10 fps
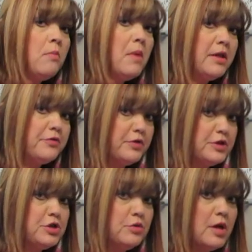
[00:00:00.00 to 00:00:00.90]
month for
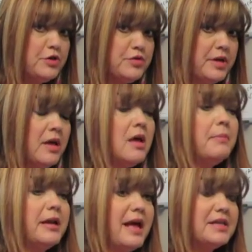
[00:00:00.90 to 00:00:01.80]
the 200,
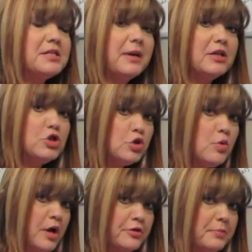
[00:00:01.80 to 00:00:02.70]
but it has to be a
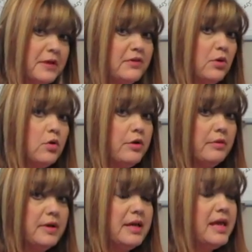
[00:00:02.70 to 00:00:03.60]
200 PV
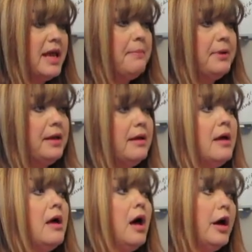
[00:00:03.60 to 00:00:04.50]
order. It can't be
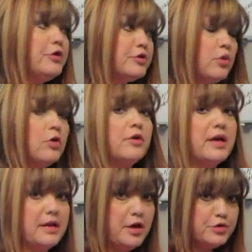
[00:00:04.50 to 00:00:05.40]
100 order
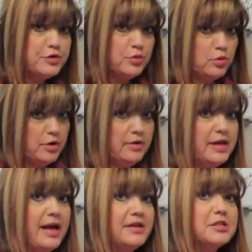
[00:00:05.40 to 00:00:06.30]
and 100 order.
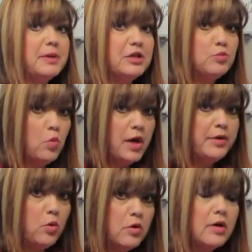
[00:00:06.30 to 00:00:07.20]
It has to be
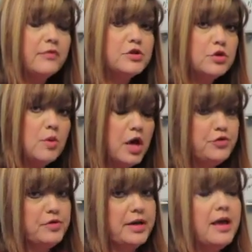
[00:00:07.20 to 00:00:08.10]
one order of
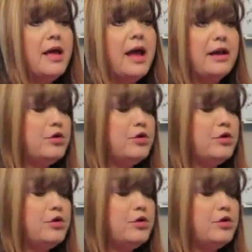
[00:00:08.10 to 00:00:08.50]
200. And